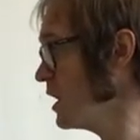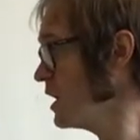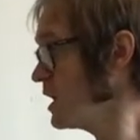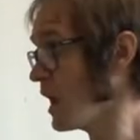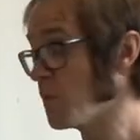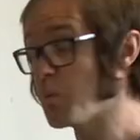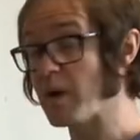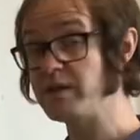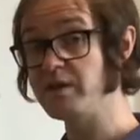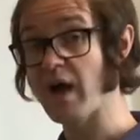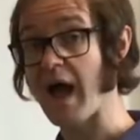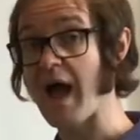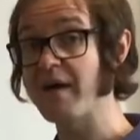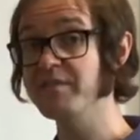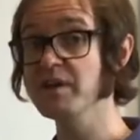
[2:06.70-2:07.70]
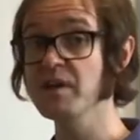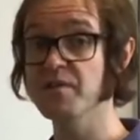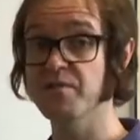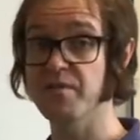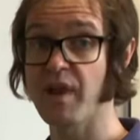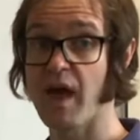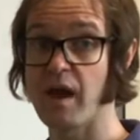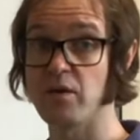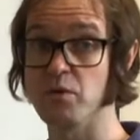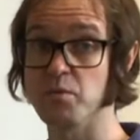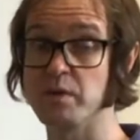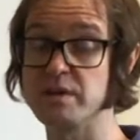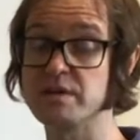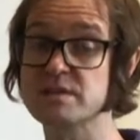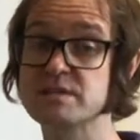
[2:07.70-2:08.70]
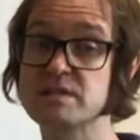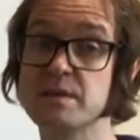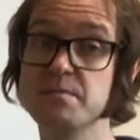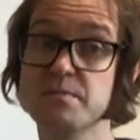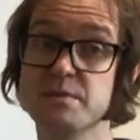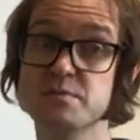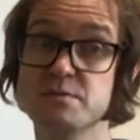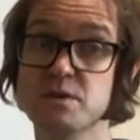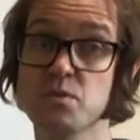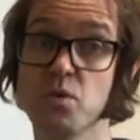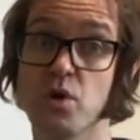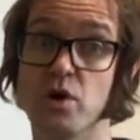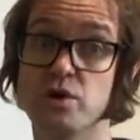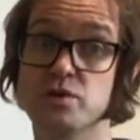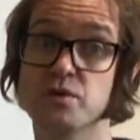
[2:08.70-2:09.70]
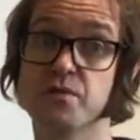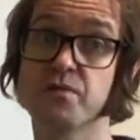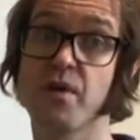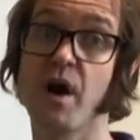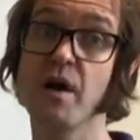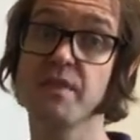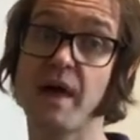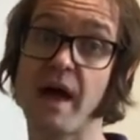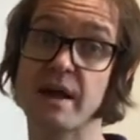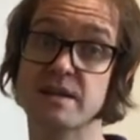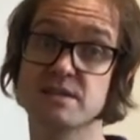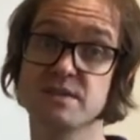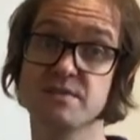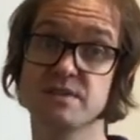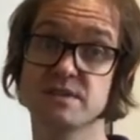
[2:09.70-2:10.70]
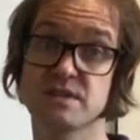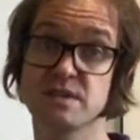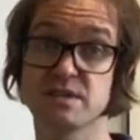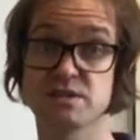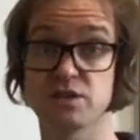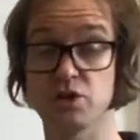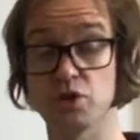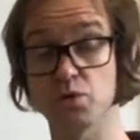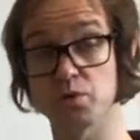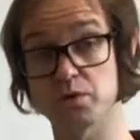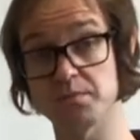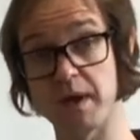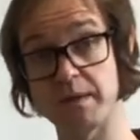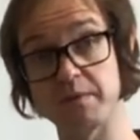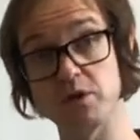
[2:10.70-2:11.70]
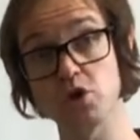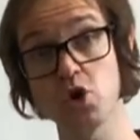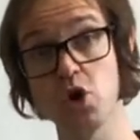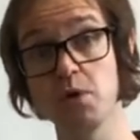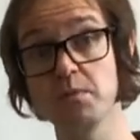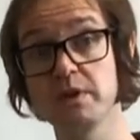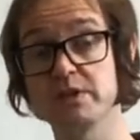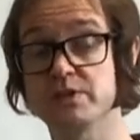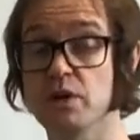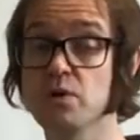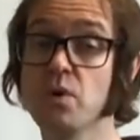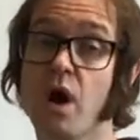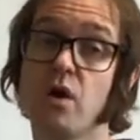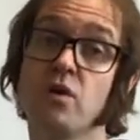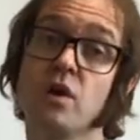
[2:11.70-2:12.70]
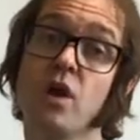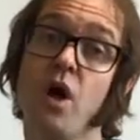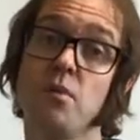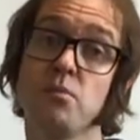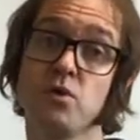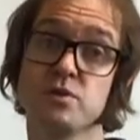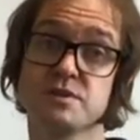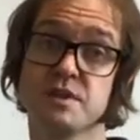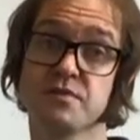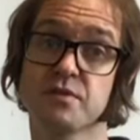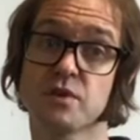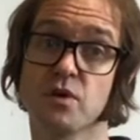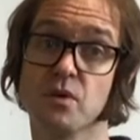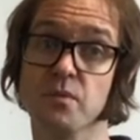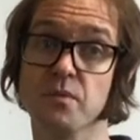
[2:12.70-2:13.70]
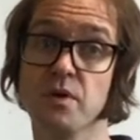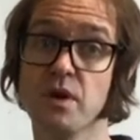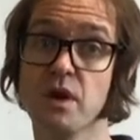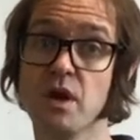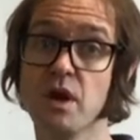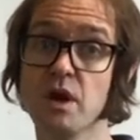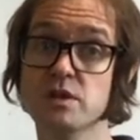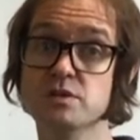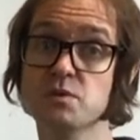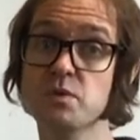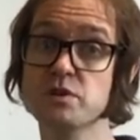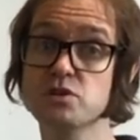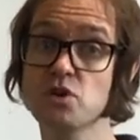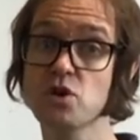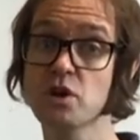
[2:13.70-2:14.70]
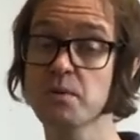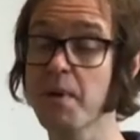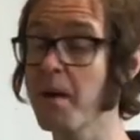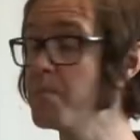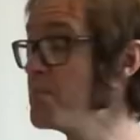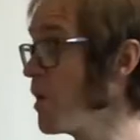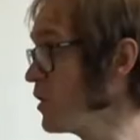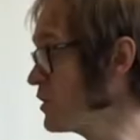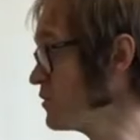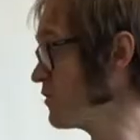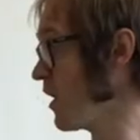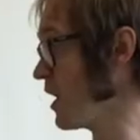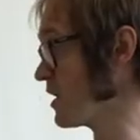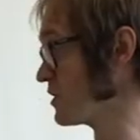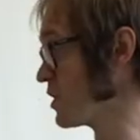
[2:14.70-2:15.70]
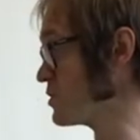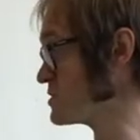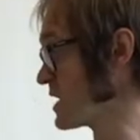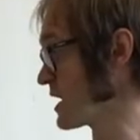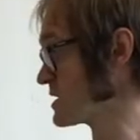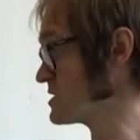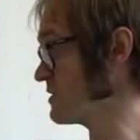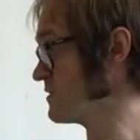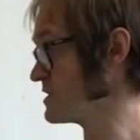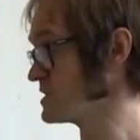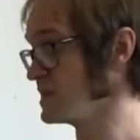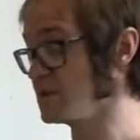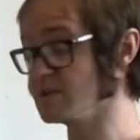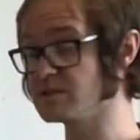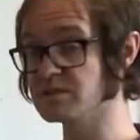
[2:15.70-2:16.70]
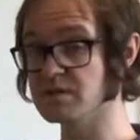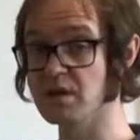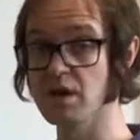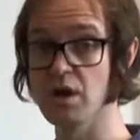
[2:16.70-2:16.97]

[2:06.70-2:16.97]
Now, when you're having a flare-up, when your symptoms are worse, you'll find that activities that you would maybe normally do are a lot more difficult. So we talk about modifying those activities.